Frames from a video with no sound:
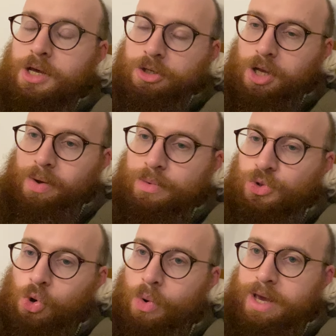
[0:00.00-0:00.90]
So it was
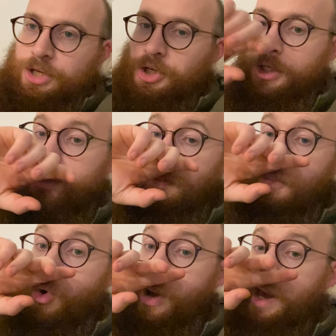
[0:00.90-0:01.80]
always just the
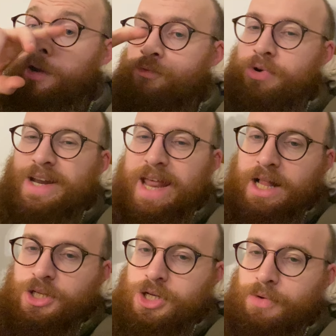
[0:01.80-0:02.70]
more kind of rear
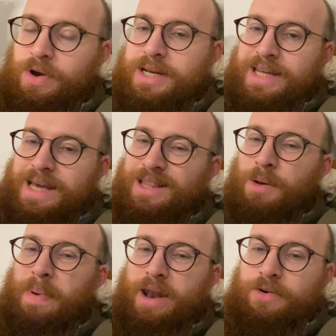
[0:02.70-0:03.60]
delt stuff I did, the
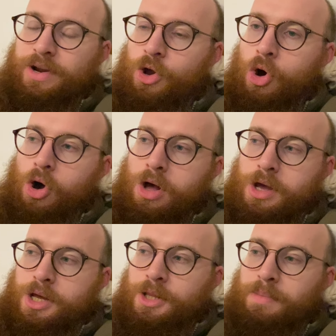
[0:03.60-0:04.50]
better it got.
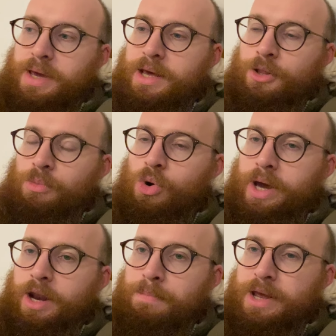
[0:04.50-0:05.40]
The more
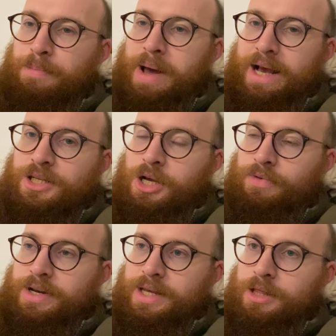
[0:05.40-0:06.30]
kind of mid back stuff
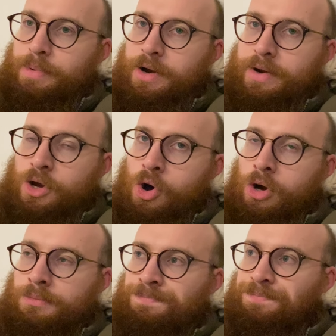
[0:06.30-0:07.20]
I did, the better it got.